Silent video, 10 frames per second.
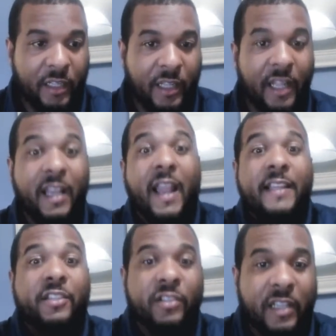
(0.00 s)

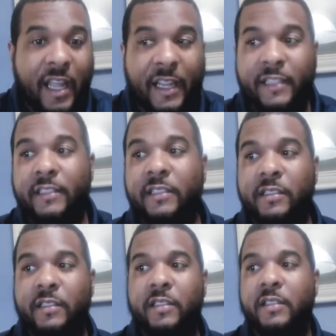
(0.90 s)
lesser light
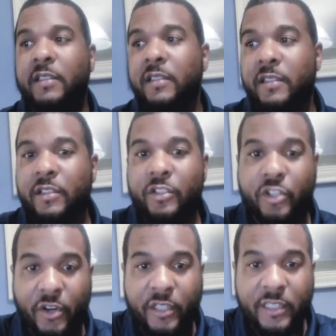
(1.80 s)

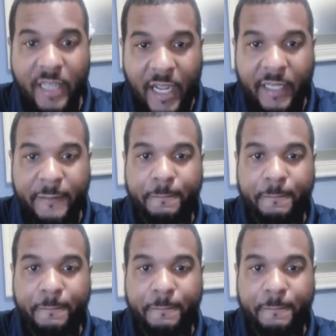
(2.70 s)
during the night.